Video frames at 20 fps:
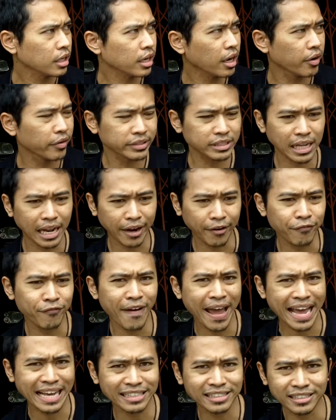you know, it's like
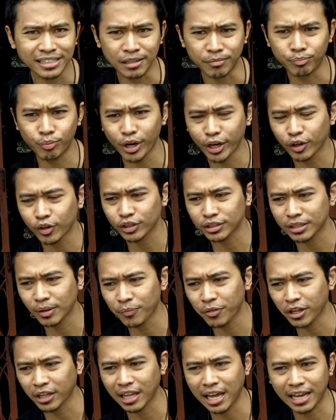fancy brick or
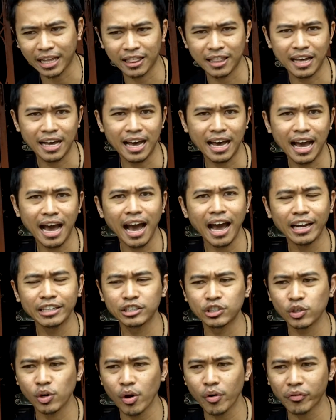something like that.
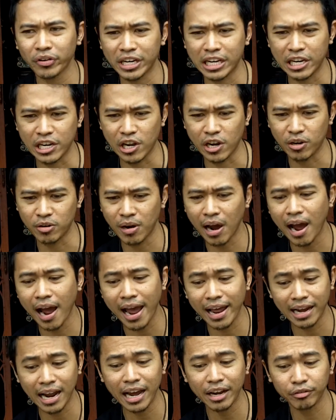I don't really know,
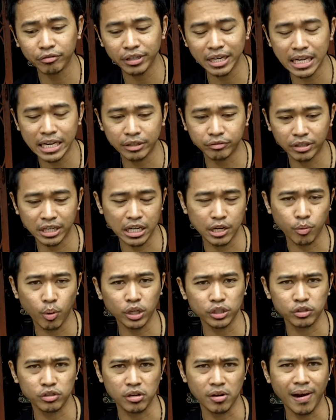and I really really
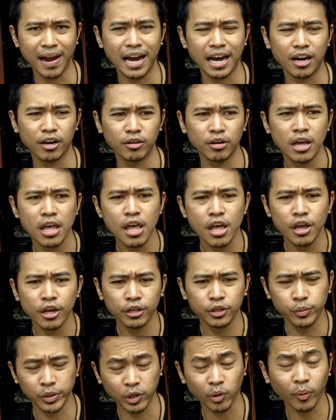want to know how
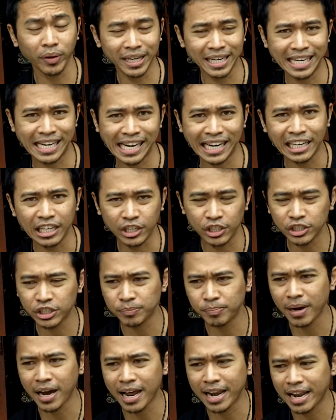do we call it in
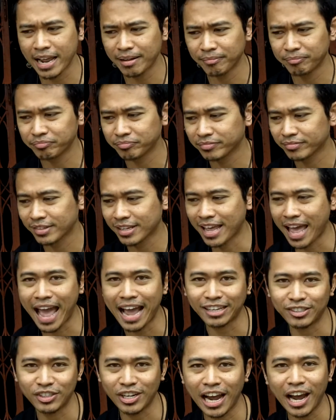English, but
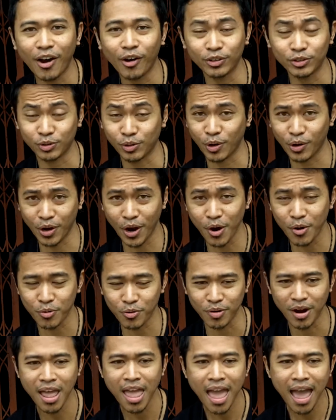actually I also don't
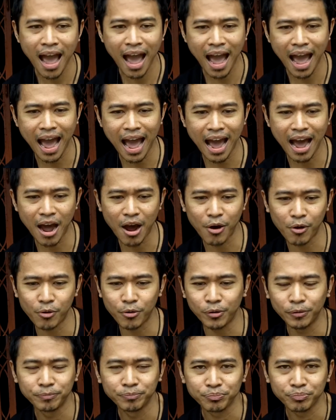know
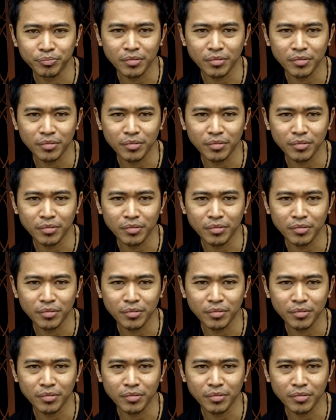how